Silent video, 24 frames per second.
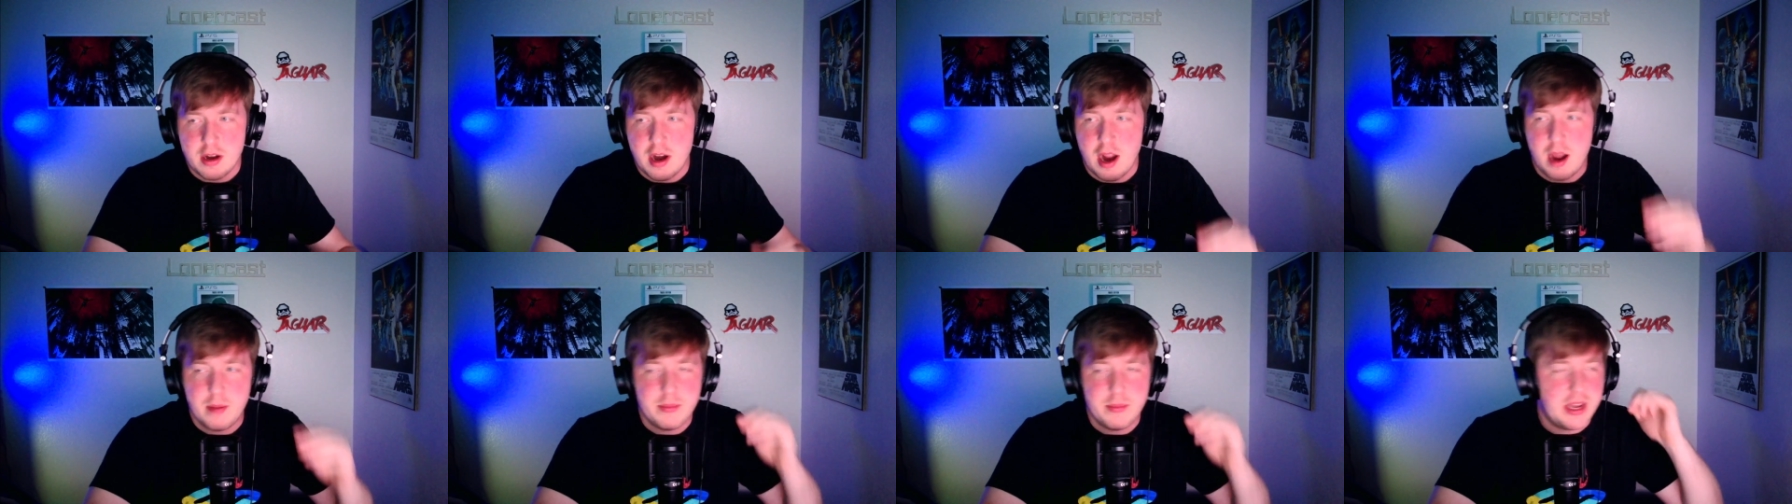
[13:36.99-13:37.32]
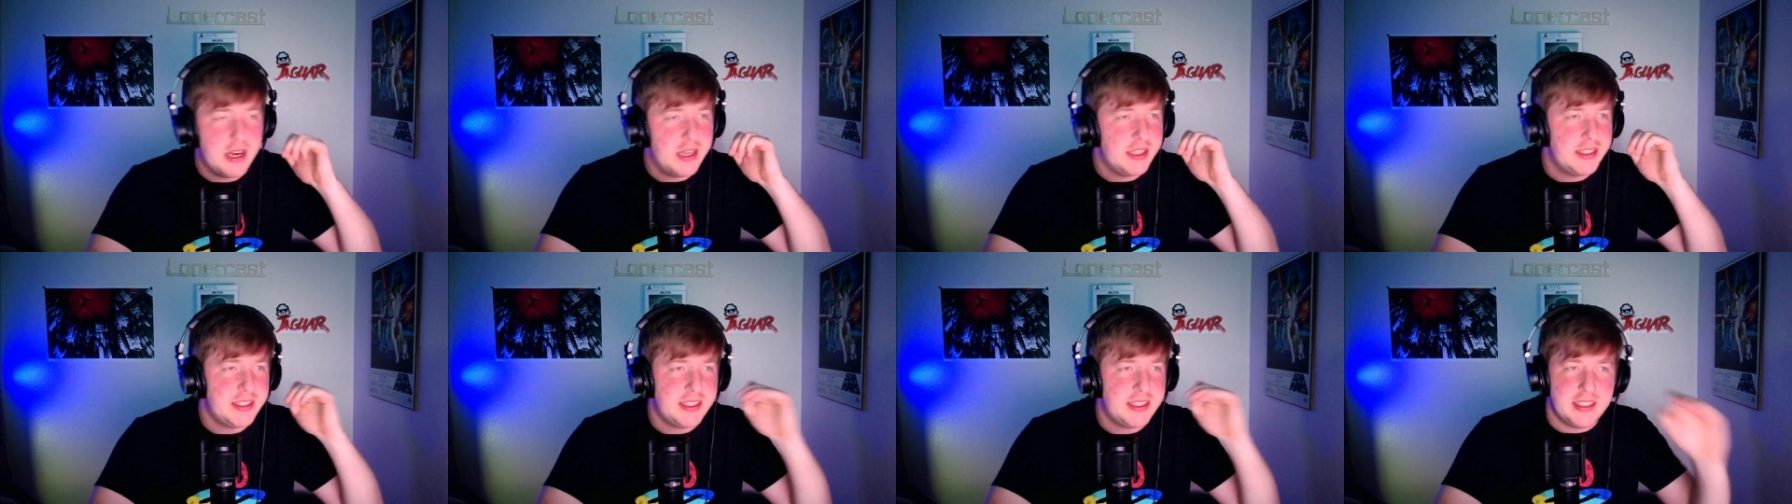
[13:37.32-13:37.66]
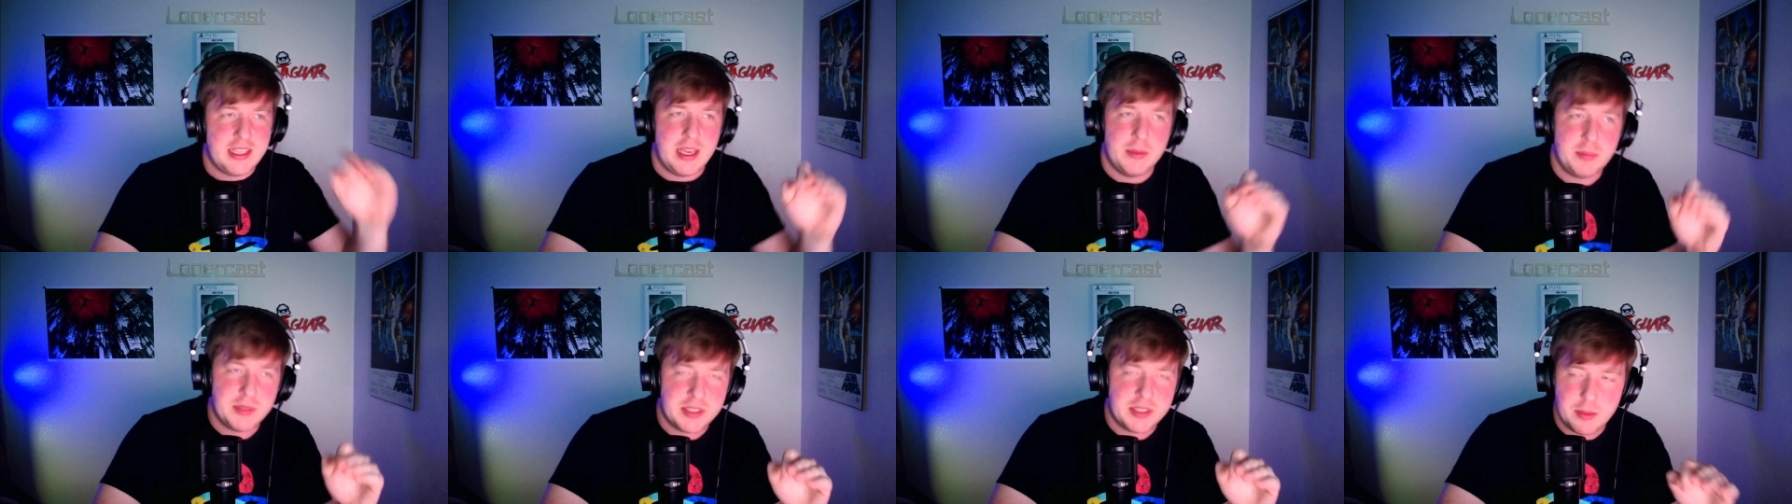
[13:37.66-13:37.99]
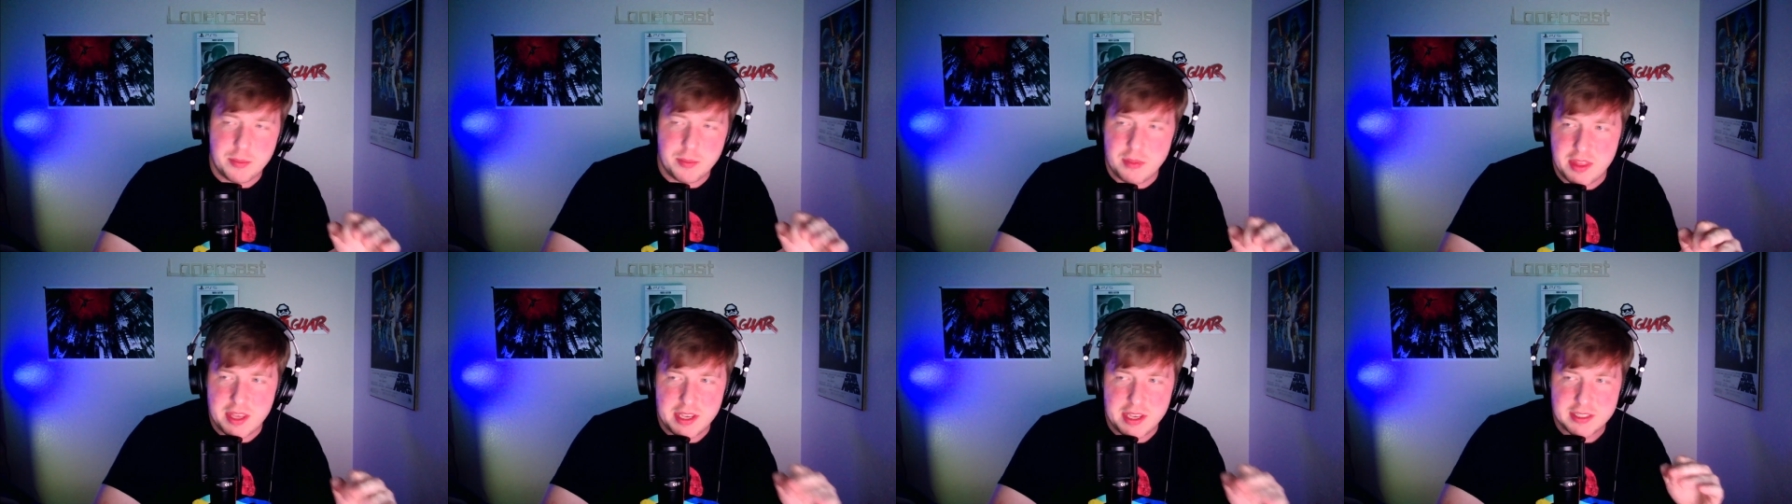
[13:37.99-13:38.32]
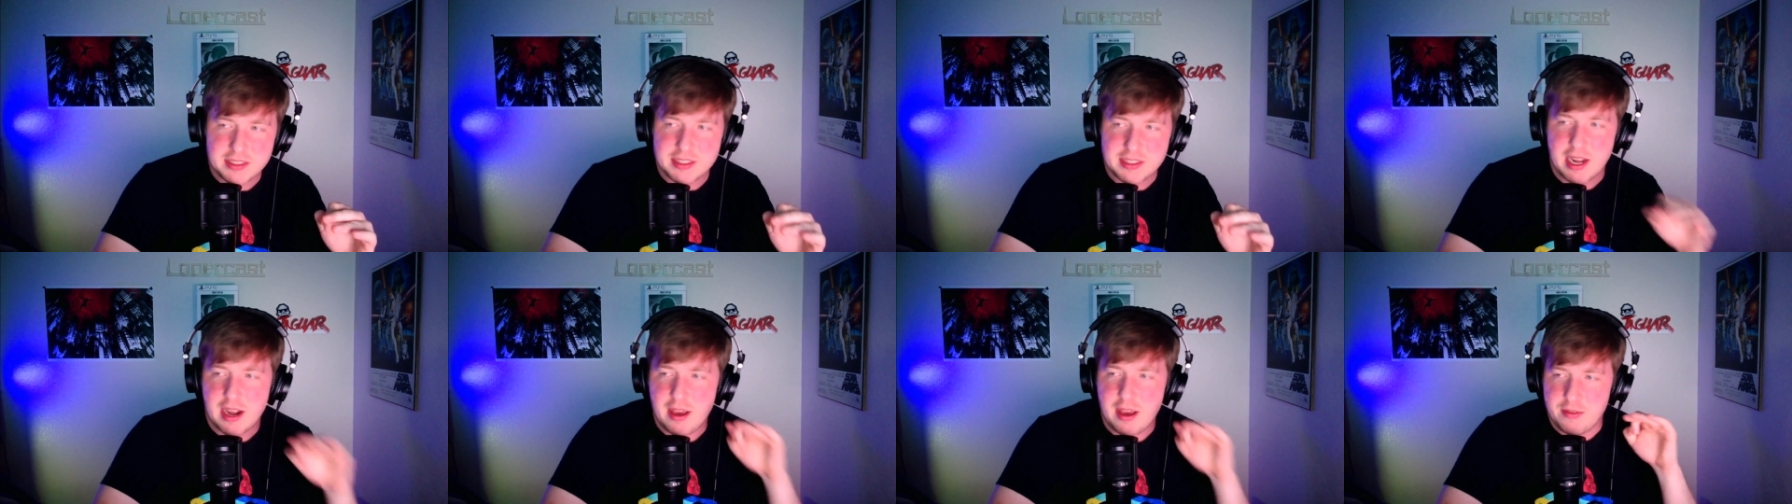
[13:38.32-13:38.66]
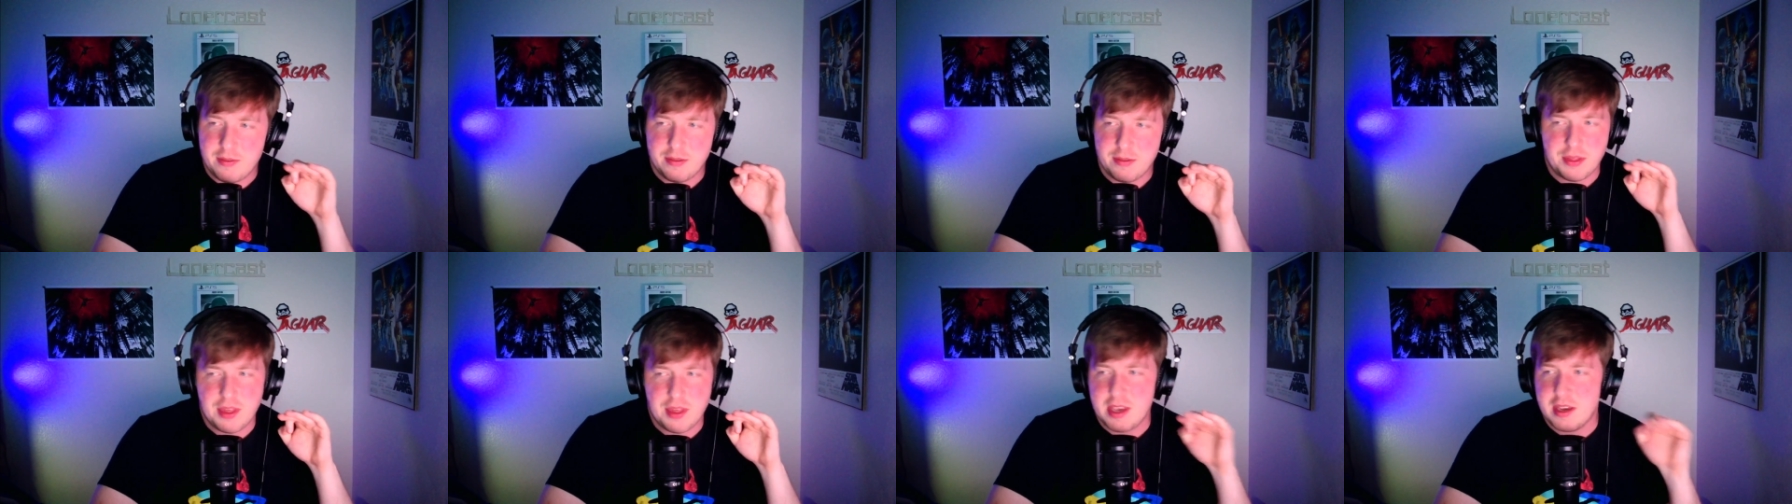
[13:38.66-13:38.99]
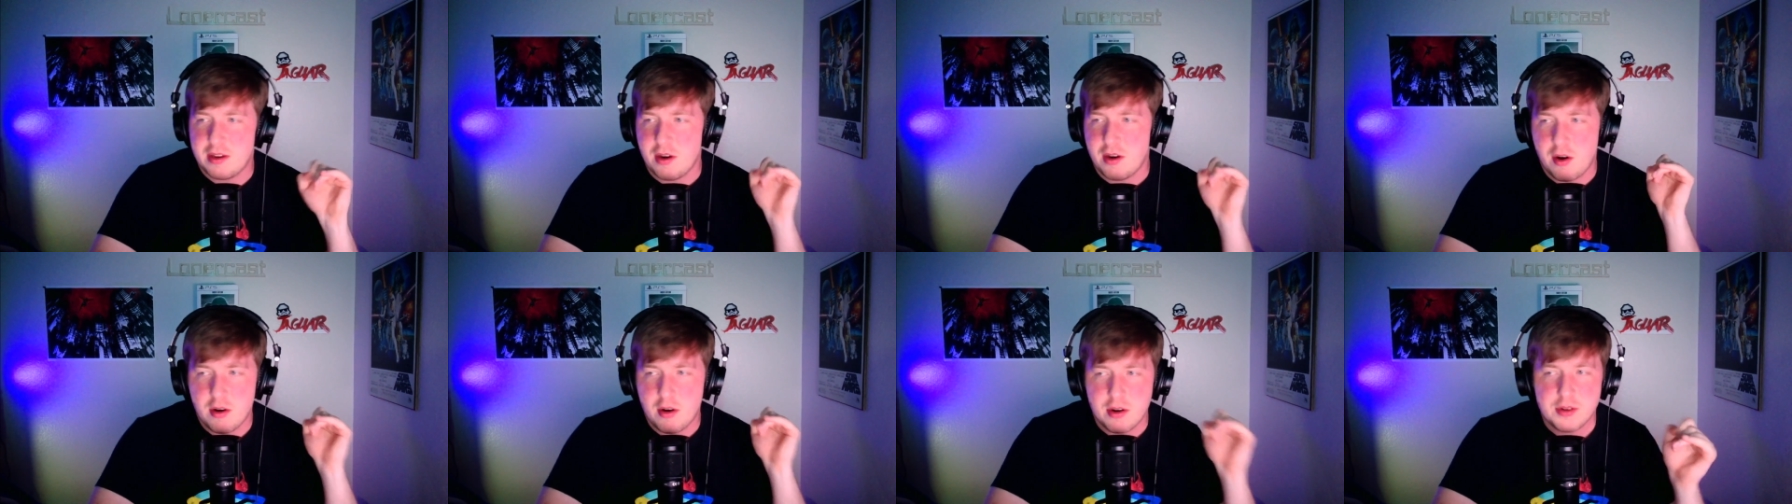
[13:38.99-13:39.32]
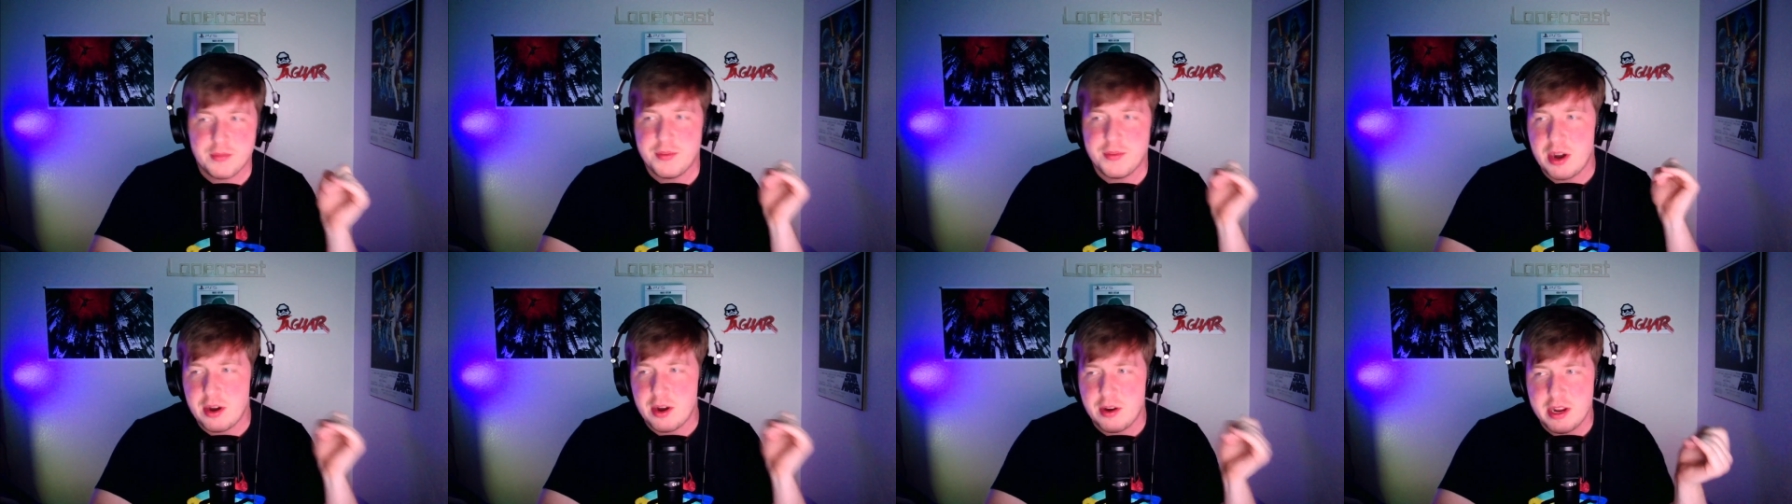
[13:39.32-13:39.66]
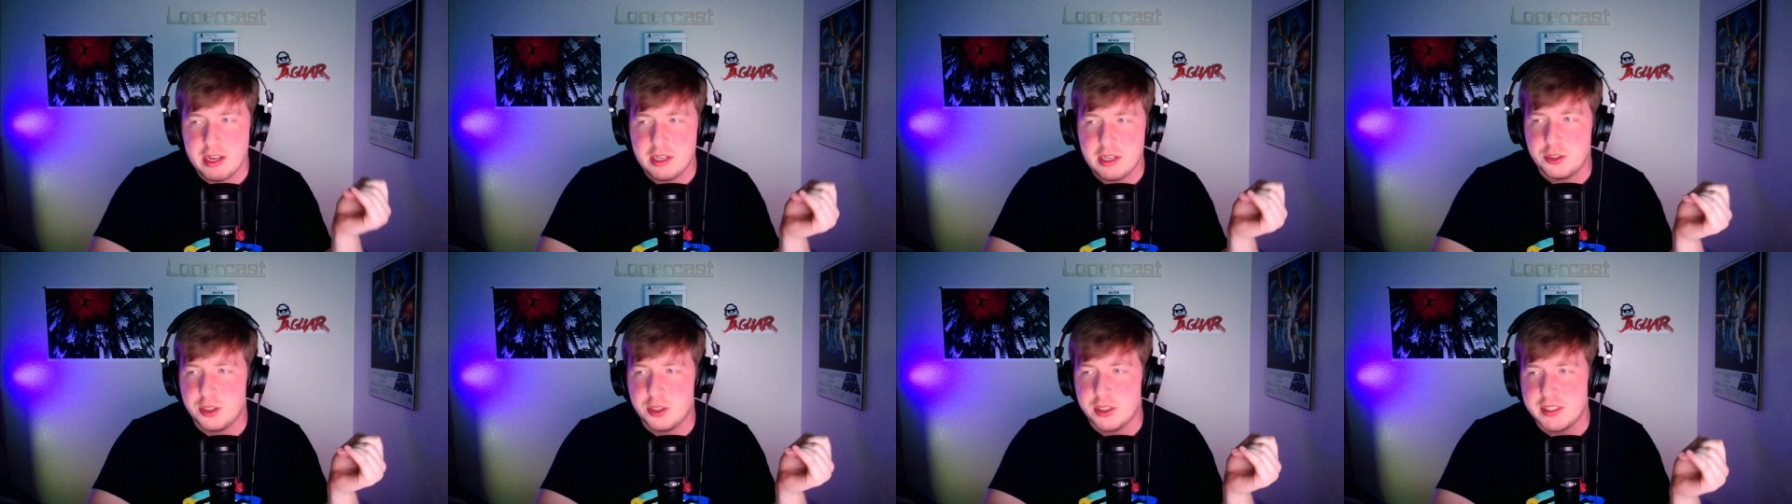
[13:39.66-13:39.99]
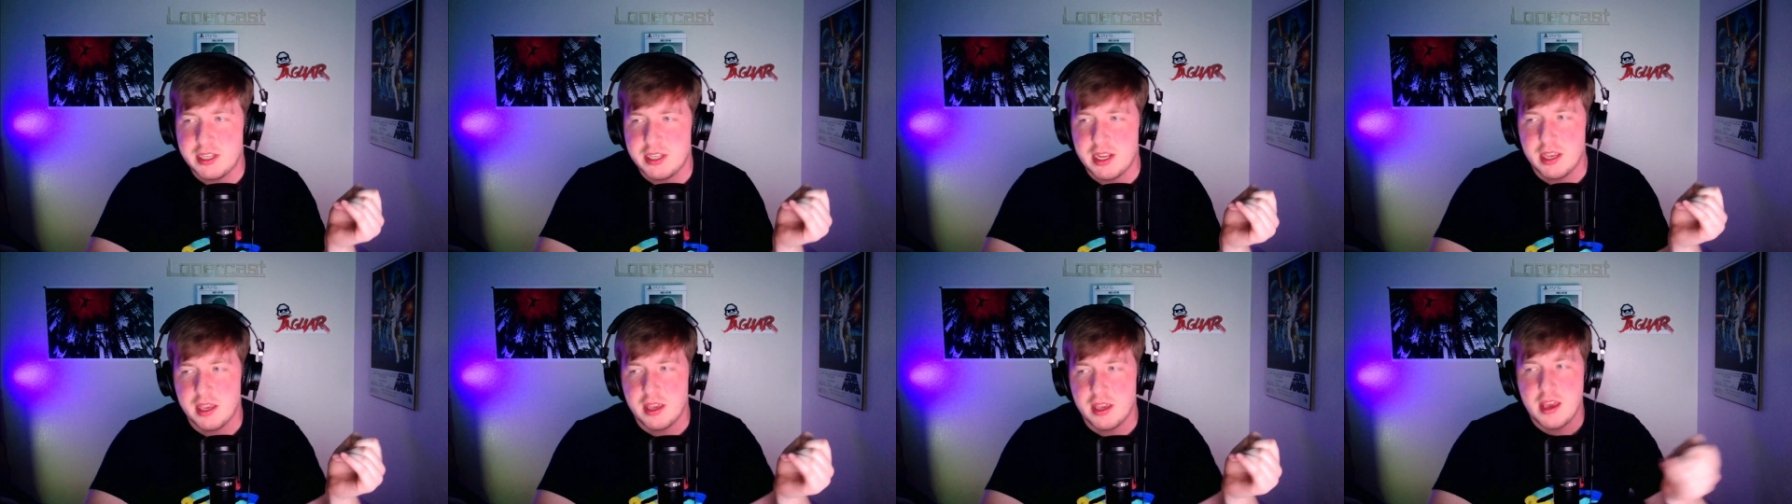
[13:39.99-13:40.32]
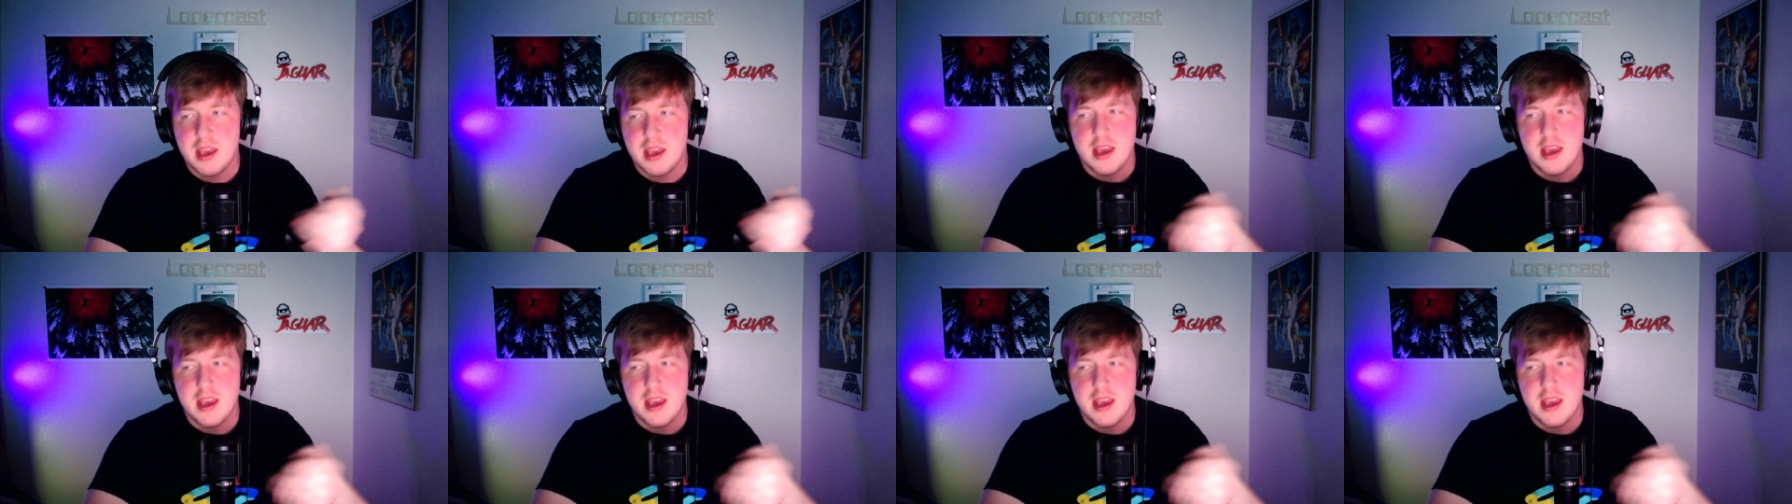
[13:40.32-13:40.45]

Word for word: I'm going to skip some things that I think aren't very interesting.